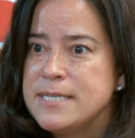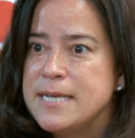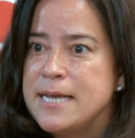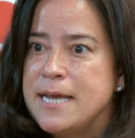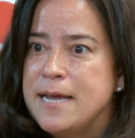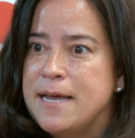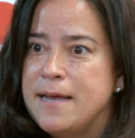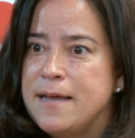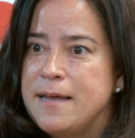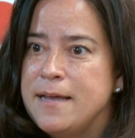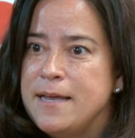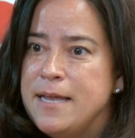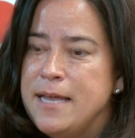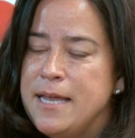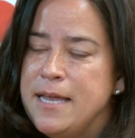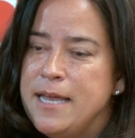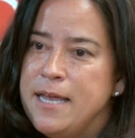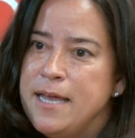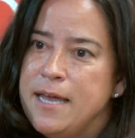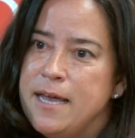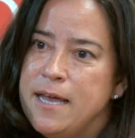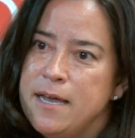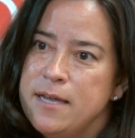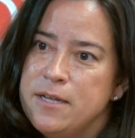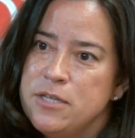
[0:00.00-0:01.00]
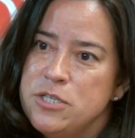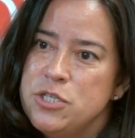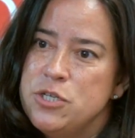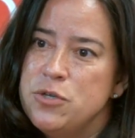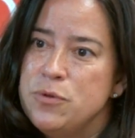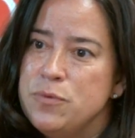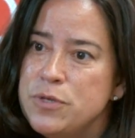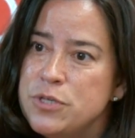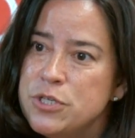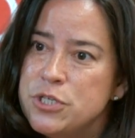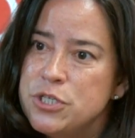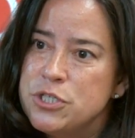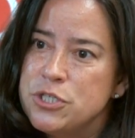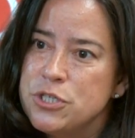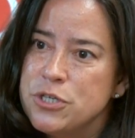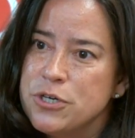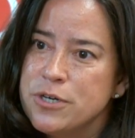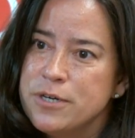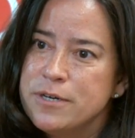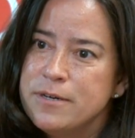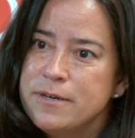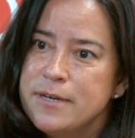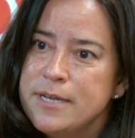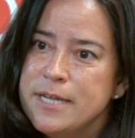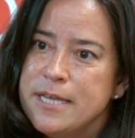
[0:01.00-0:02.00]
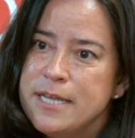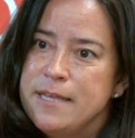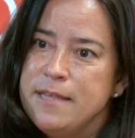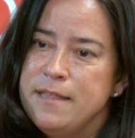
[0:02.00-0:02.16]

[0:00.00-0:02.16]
to ensure